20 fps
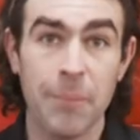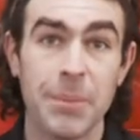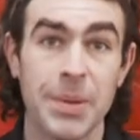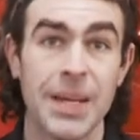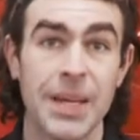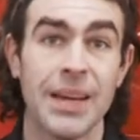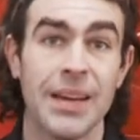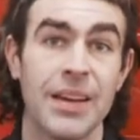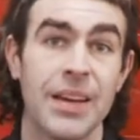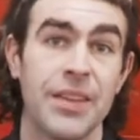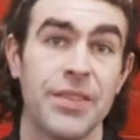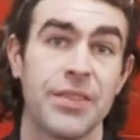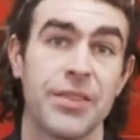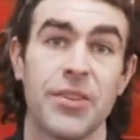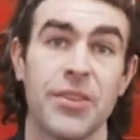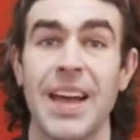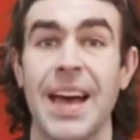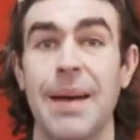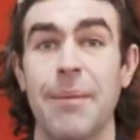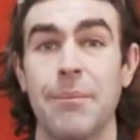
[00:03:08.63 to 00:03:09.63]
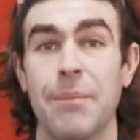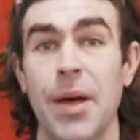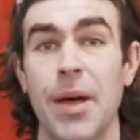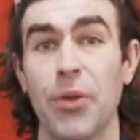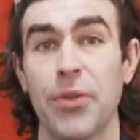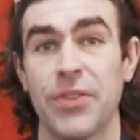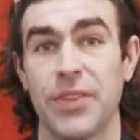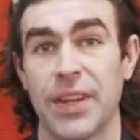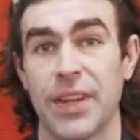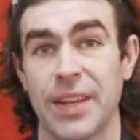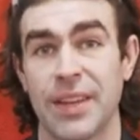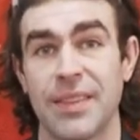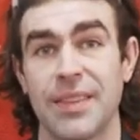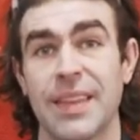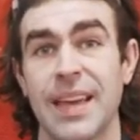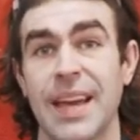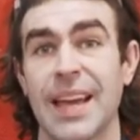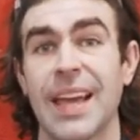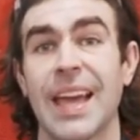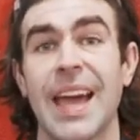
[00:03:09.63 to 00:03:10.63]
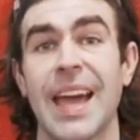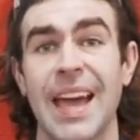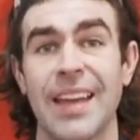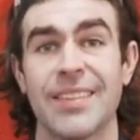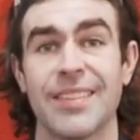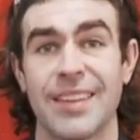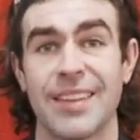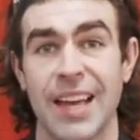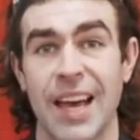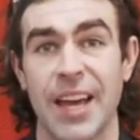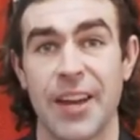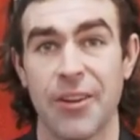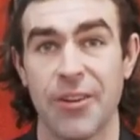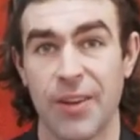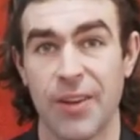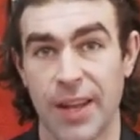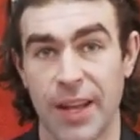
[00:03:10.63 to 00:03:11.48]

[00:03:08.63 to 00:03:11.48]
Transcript: because you're not melting that cast iron,